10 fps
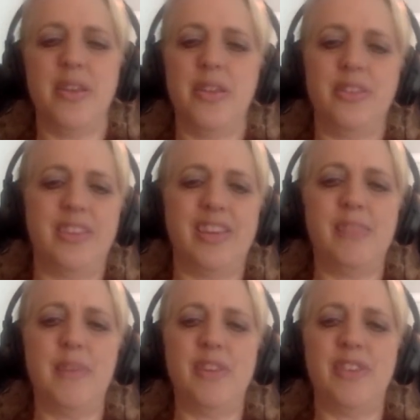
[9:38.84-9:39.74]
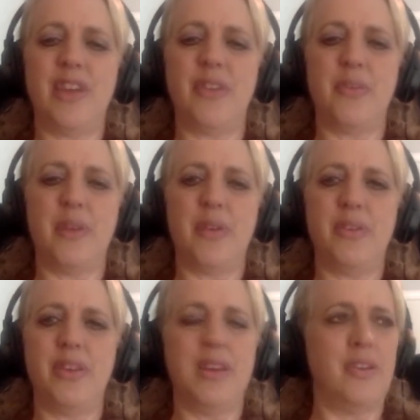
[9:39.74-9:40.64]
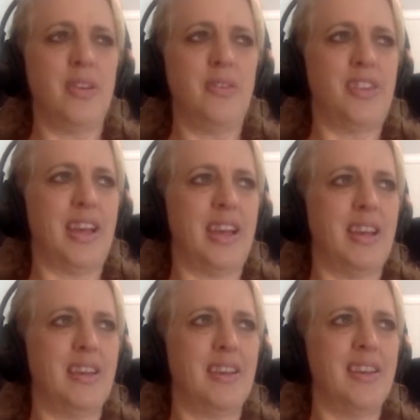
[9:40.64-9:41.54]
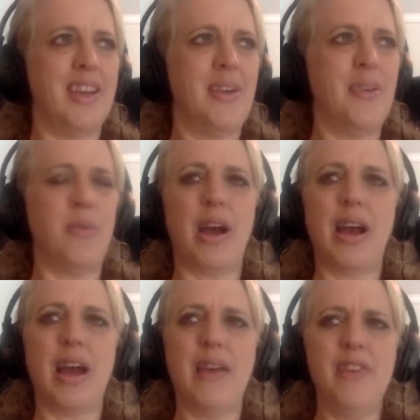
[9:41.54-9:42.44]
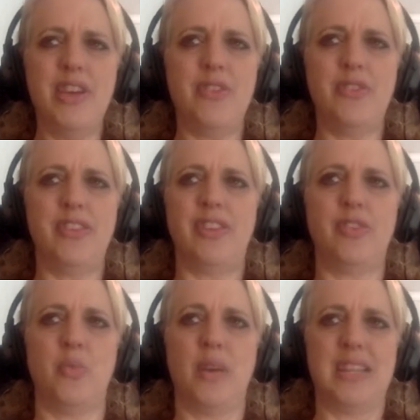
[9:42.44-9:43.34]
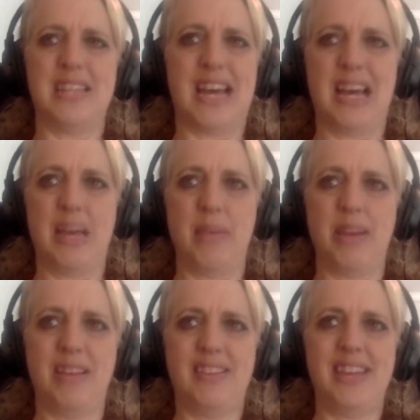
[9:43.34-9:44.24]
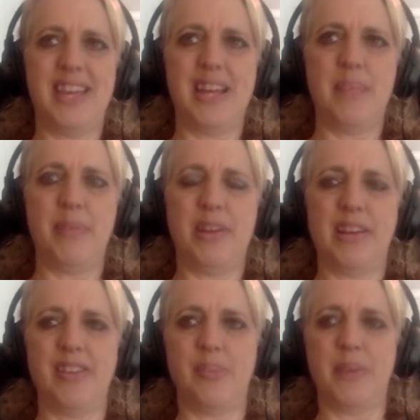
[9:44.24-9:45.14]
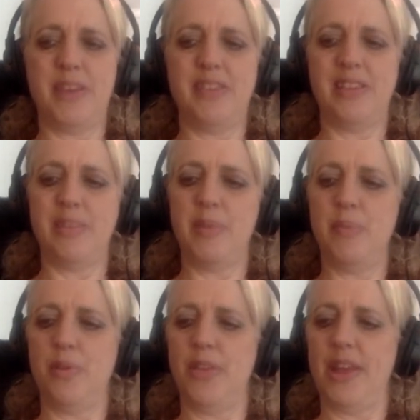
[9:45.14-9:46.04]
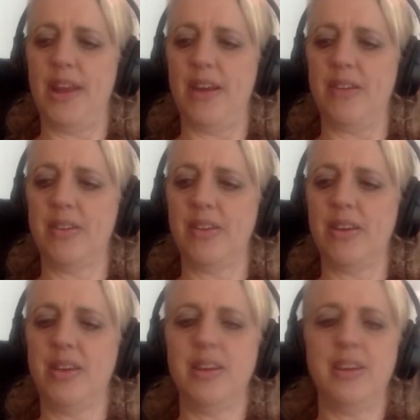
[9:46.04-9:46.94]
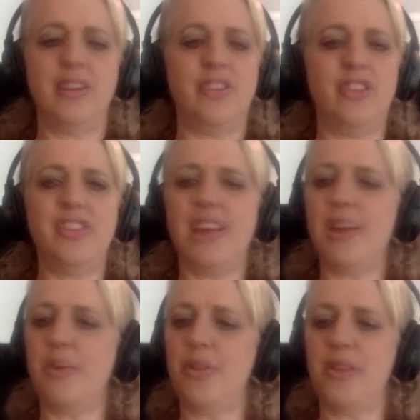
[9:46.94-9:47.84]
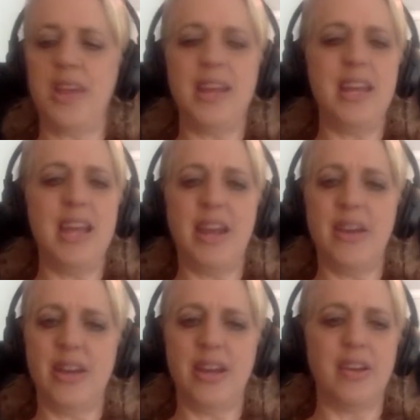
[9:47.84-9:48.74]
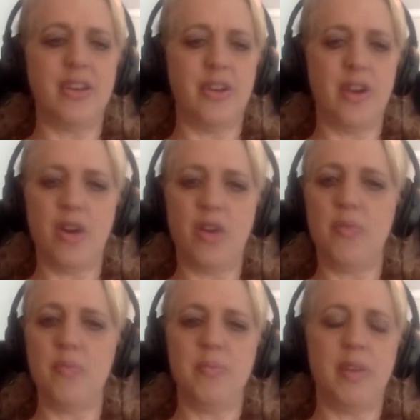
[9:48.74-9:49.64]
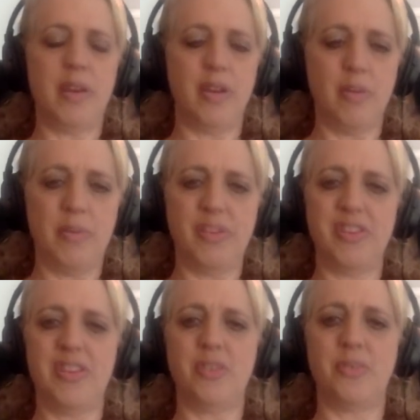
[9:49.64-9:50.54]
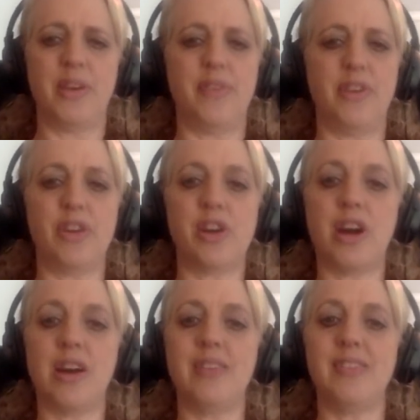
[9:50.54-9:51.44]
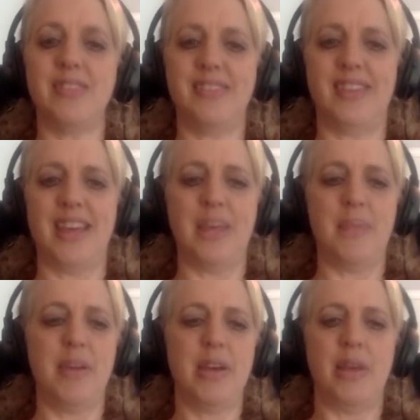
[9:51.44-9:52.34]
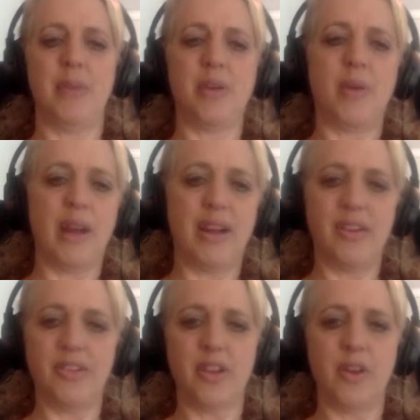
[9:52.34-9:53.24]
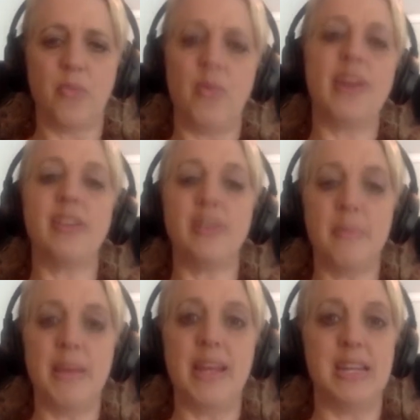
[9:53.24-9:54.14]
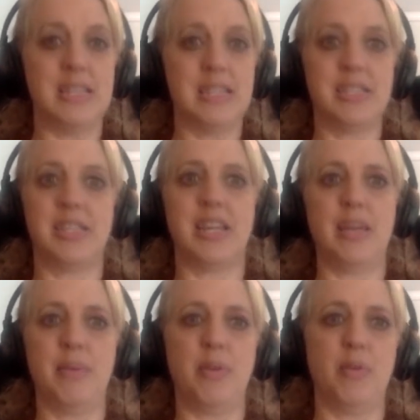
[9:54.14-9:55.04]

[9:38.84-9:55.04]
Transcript: 6 months down the road, you say, I haven't used this one time and it's taken up a lot of space. So let me pull that out. It's just like with any area, your home, your business, whatever, your car is the same. It requires regular maintenance to keep it